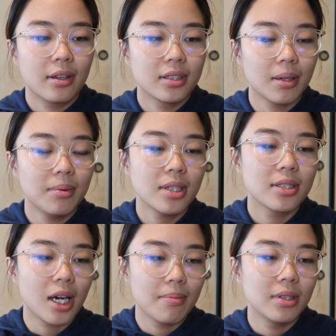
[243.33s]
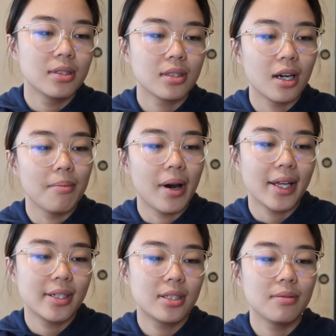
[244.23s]
Some of the assignments I
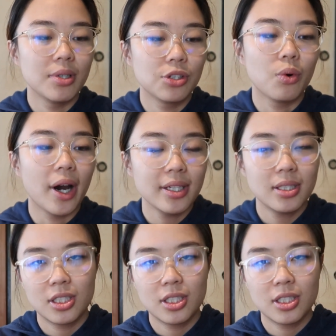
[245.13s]
had to submit twice,